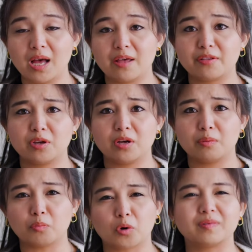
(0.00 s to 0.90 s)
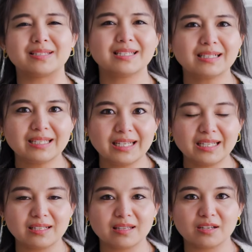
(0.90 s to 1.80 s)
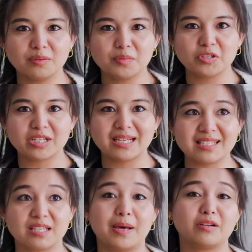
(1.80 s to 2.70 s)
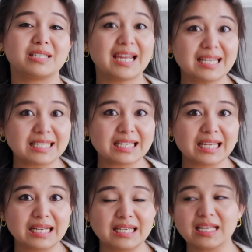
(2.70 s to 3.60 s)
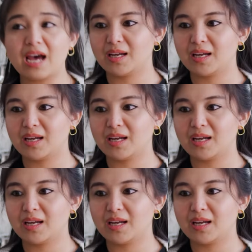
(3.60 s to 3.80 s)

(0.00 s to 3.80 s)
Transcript: the more resilient the kombucha is, the better tasting it is,